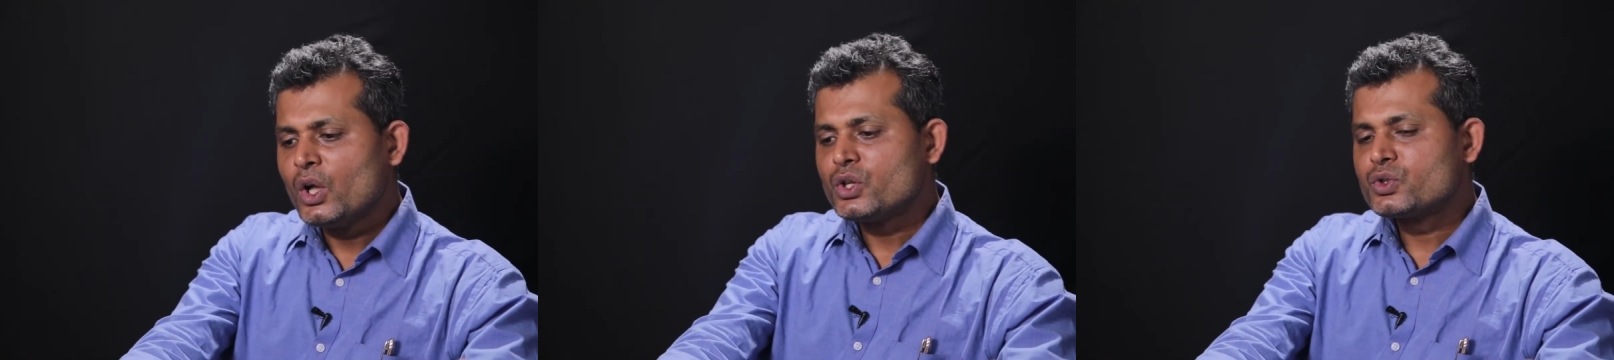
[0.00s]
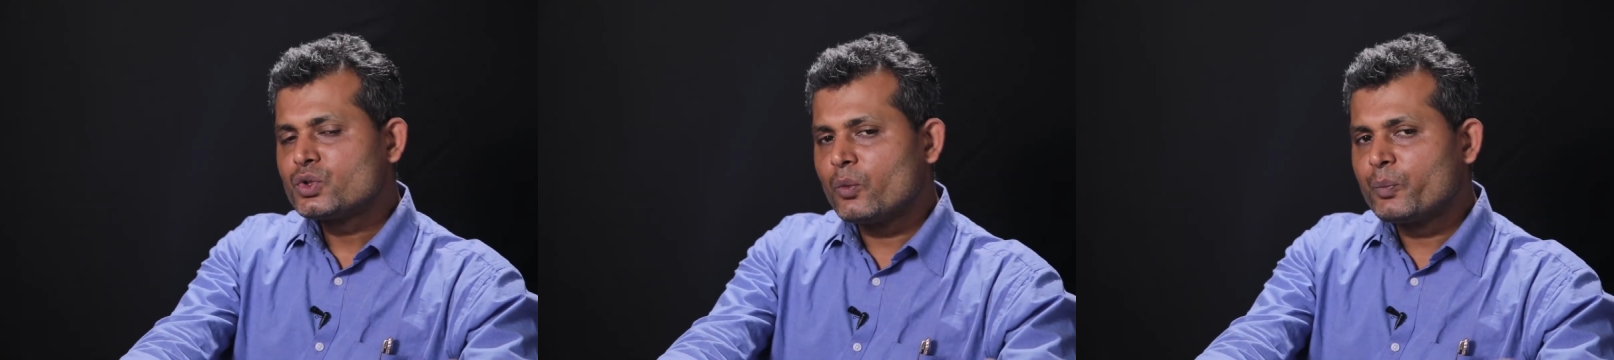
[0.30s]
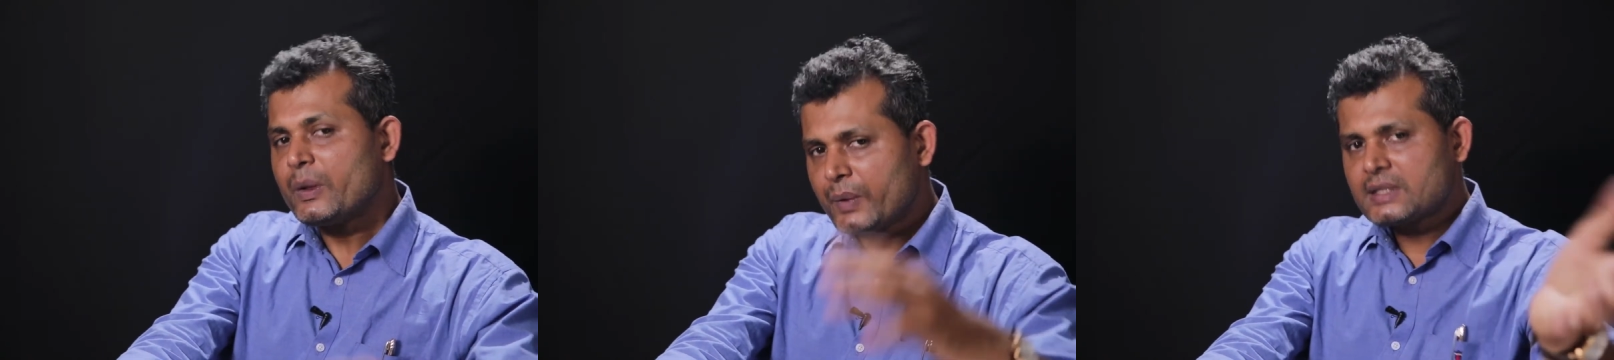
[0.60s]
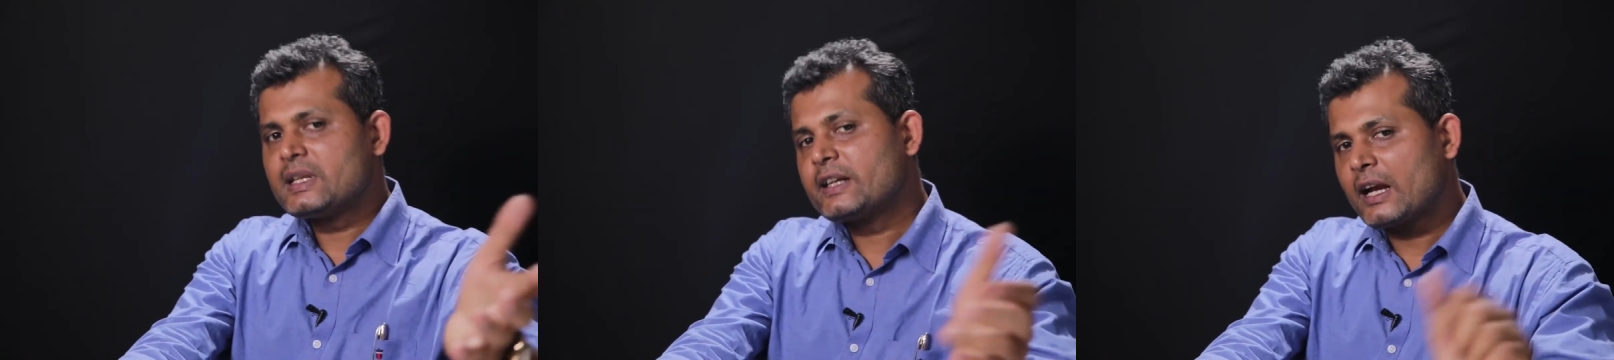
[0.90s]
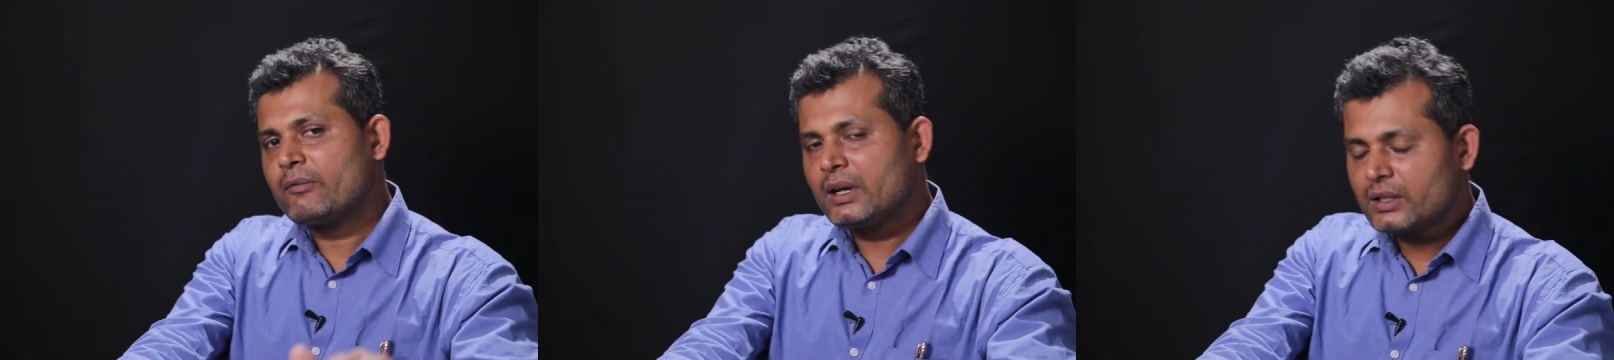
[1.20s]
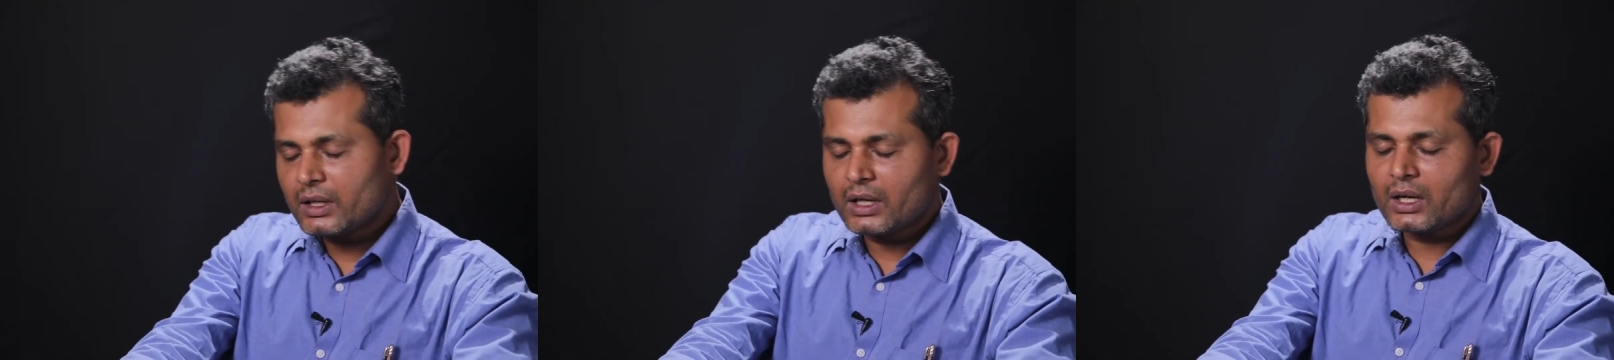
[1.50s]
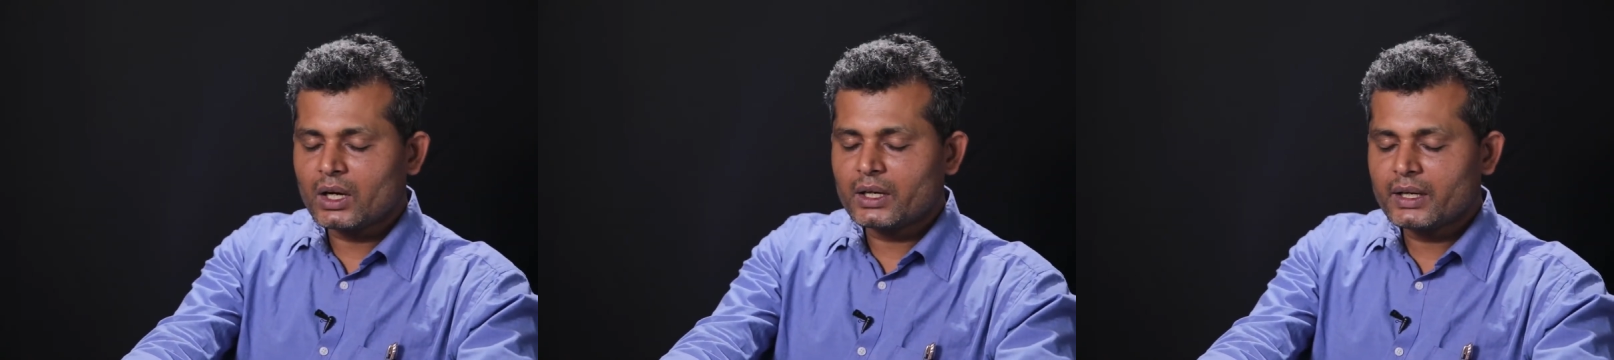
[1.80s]
So previously tribal
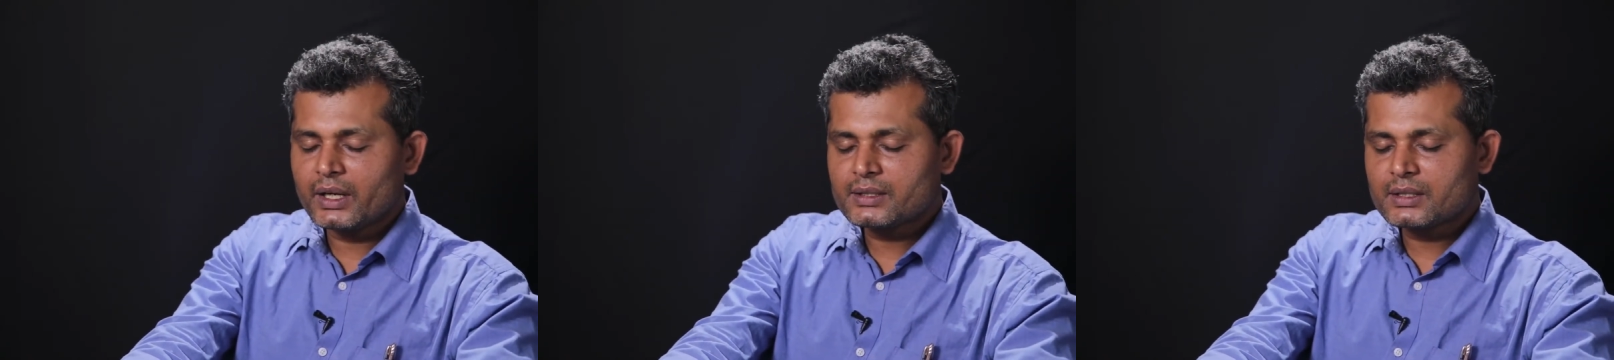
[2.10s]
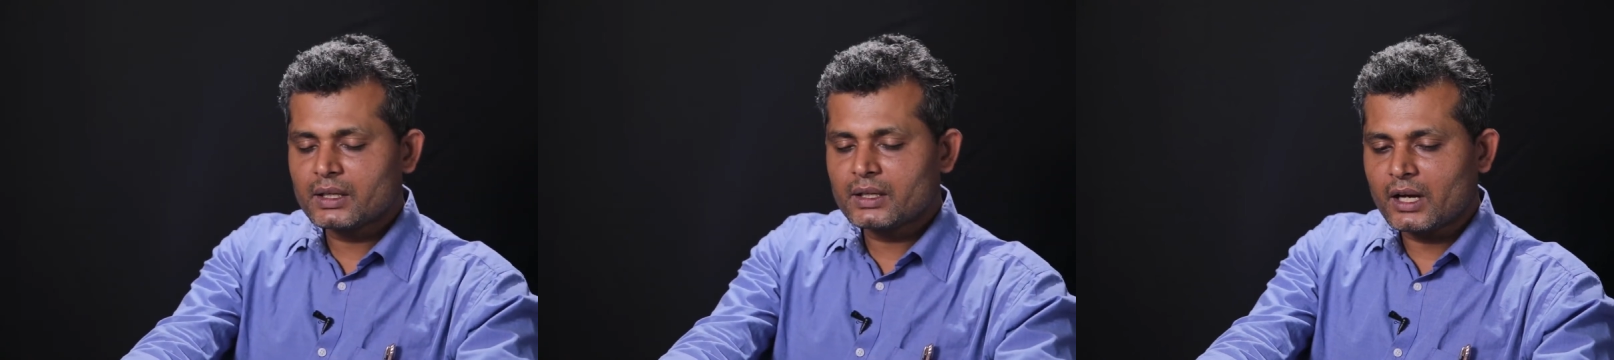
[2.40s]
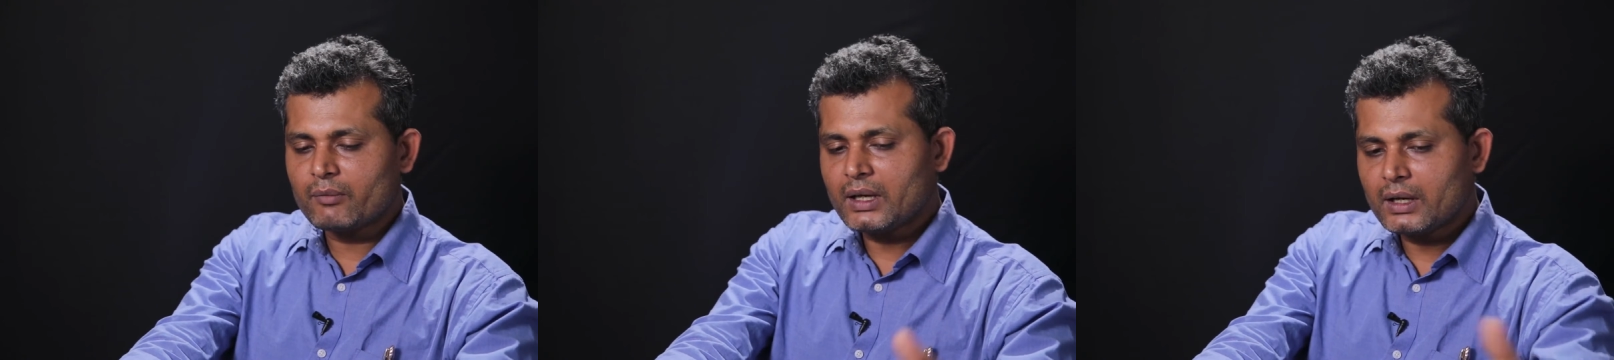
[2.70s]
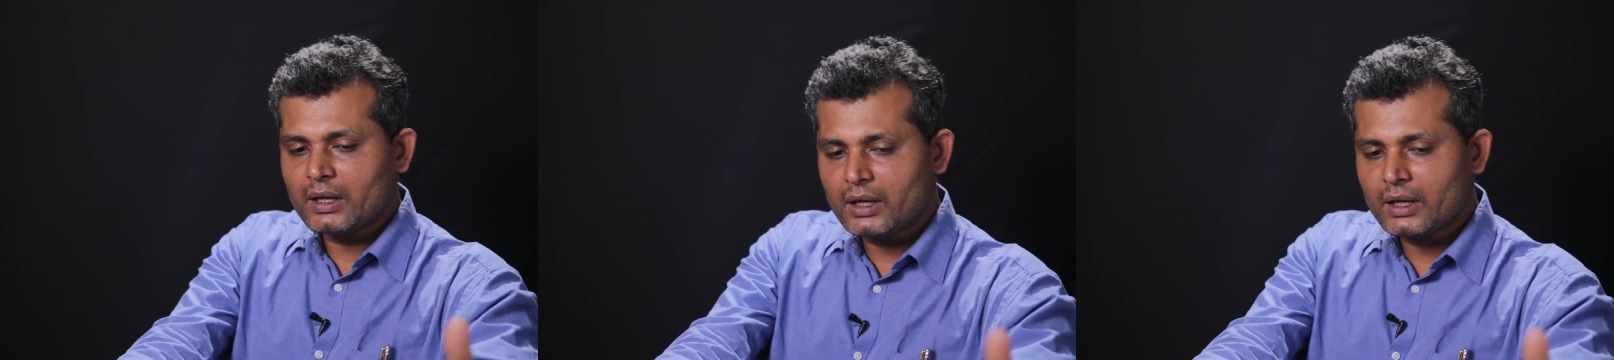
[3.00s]
context, tribal